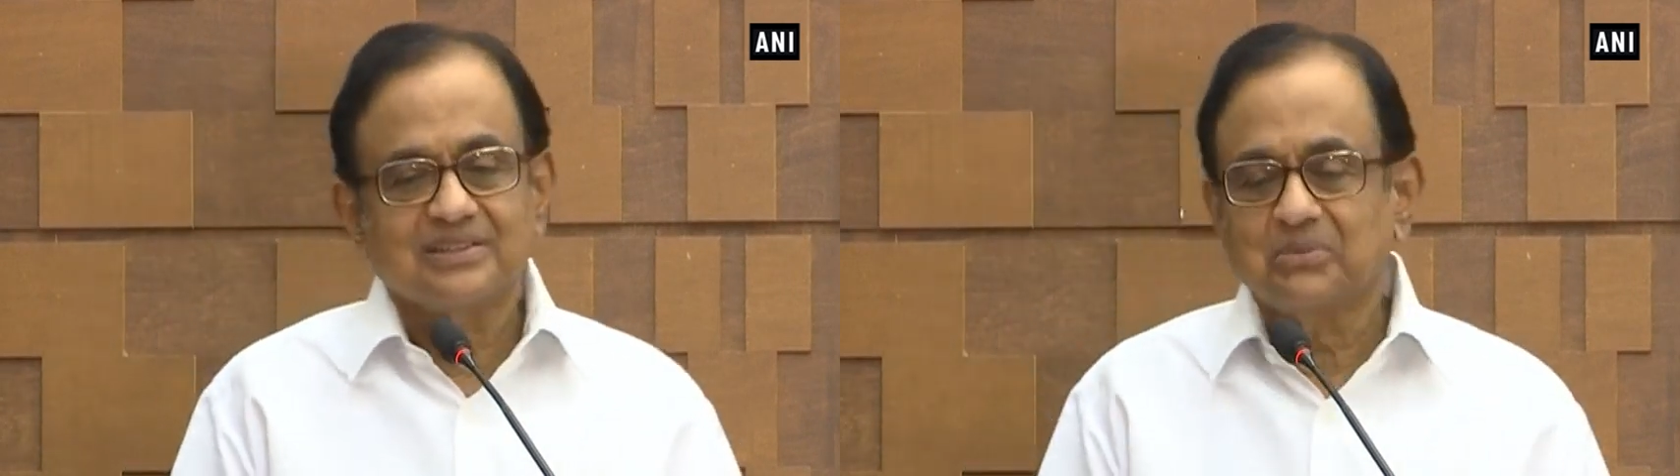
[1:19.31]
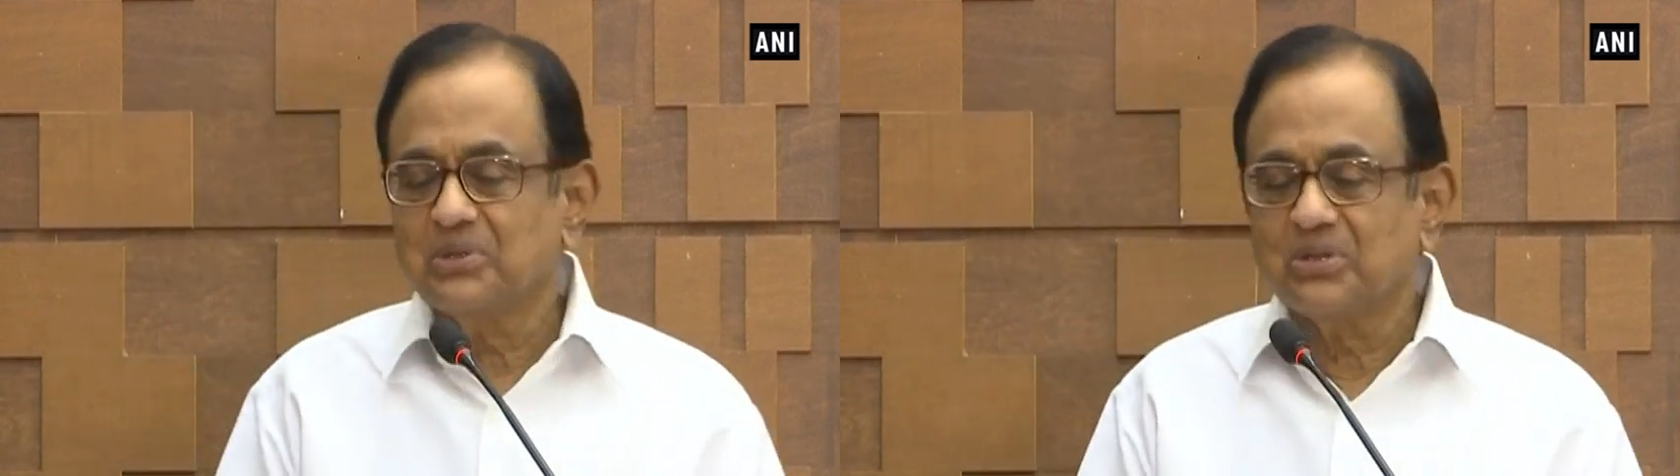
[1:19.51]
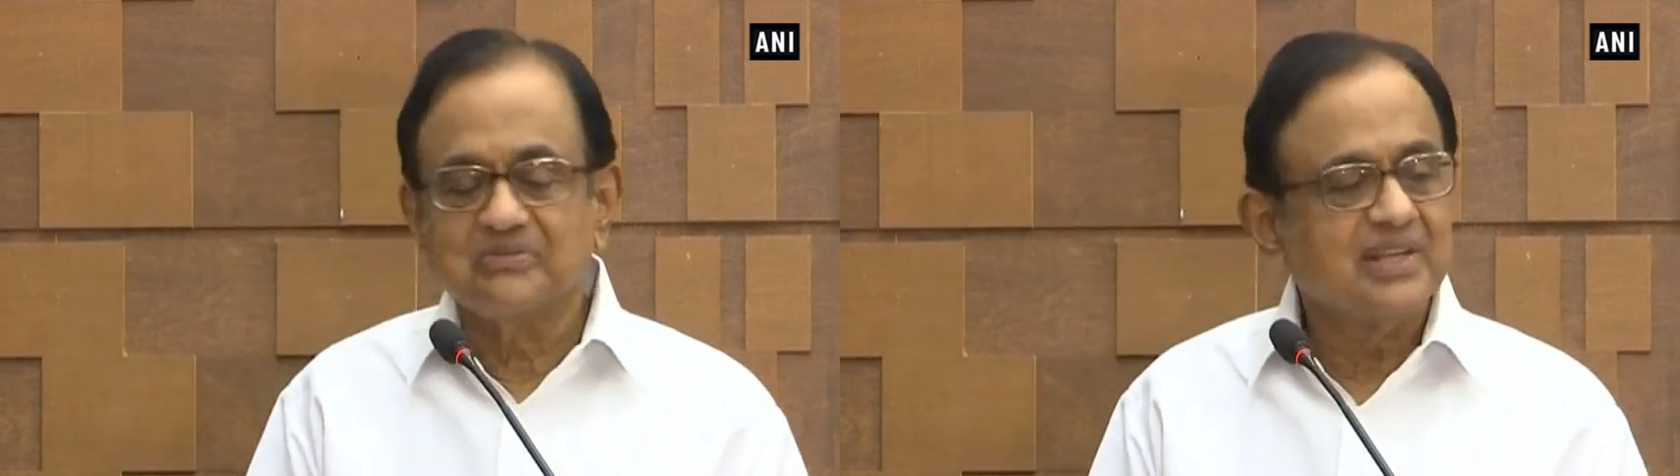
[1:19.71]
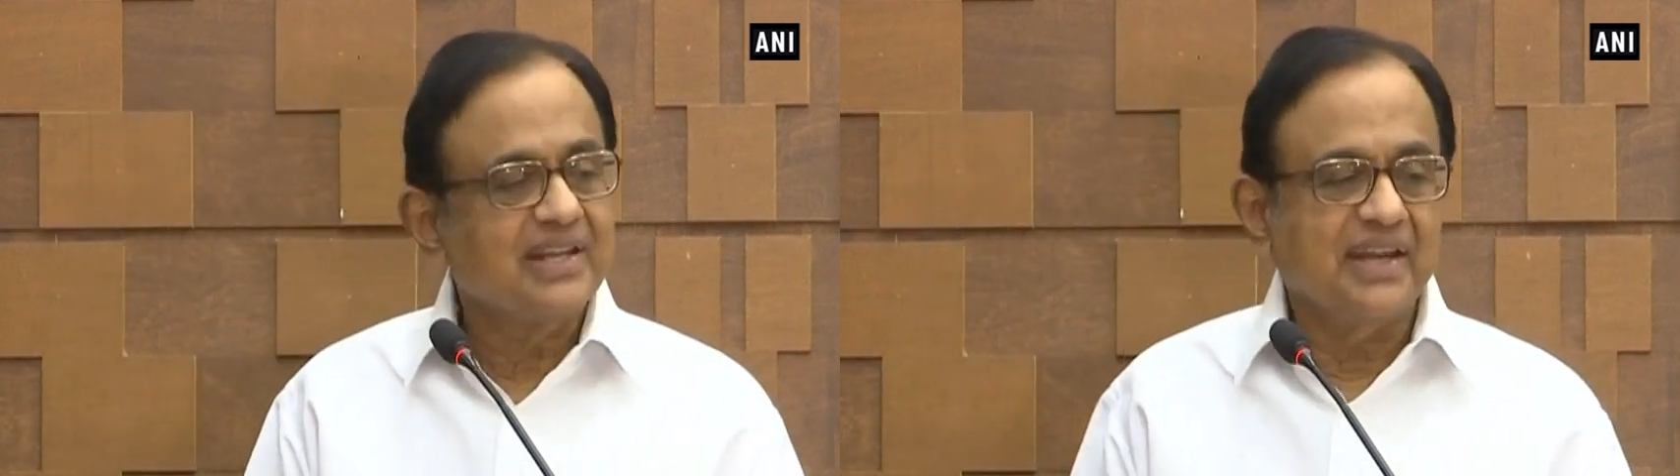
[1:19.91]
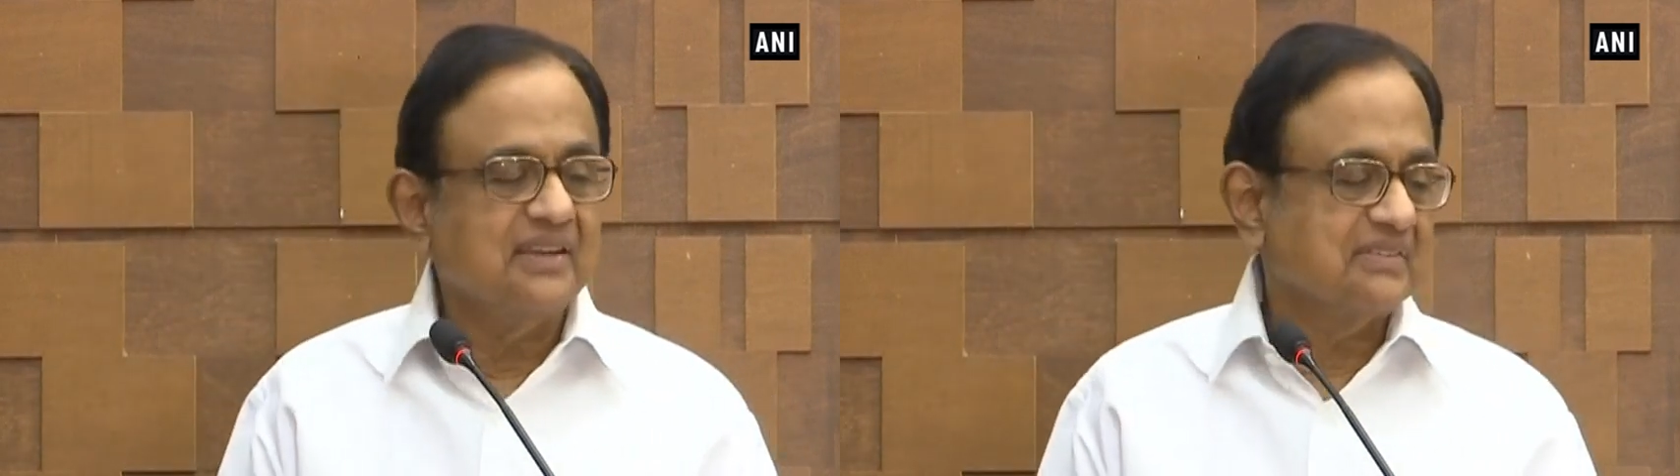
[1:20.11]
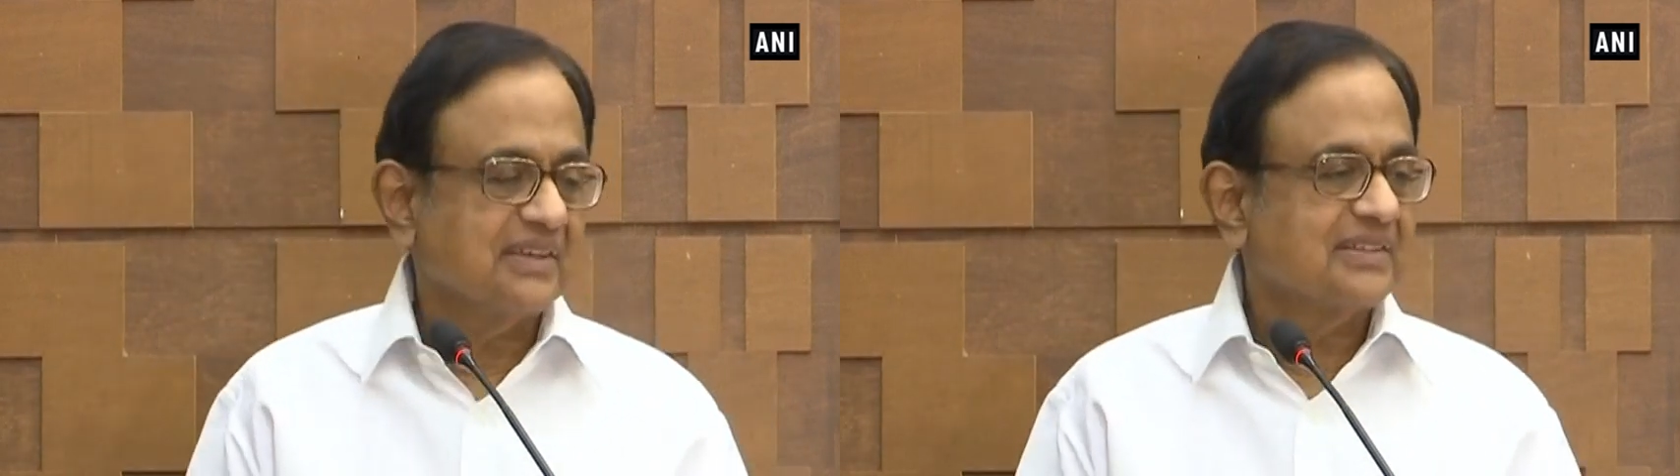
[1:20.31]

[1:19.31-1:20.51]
we could have done anything.